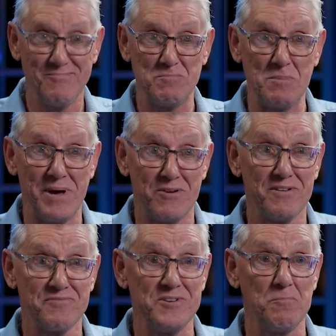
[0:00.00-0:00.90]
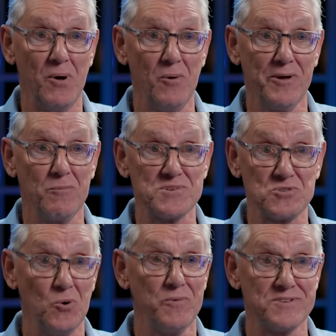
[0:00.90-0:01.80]
Might be better if Napoleon was
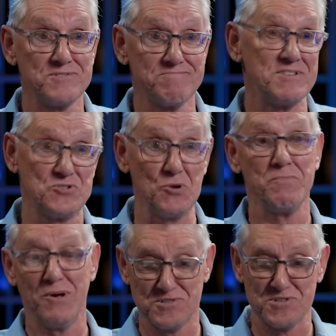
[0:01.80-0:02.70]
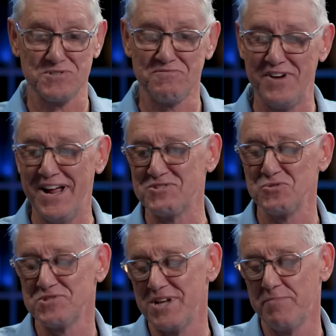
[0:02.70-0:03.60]
called the, the Tuthmosis of France
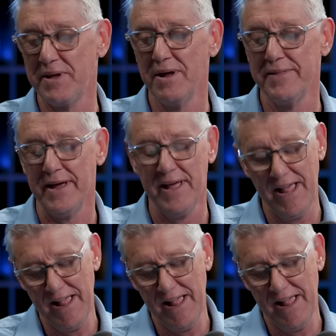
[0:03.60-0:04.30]
or something like that.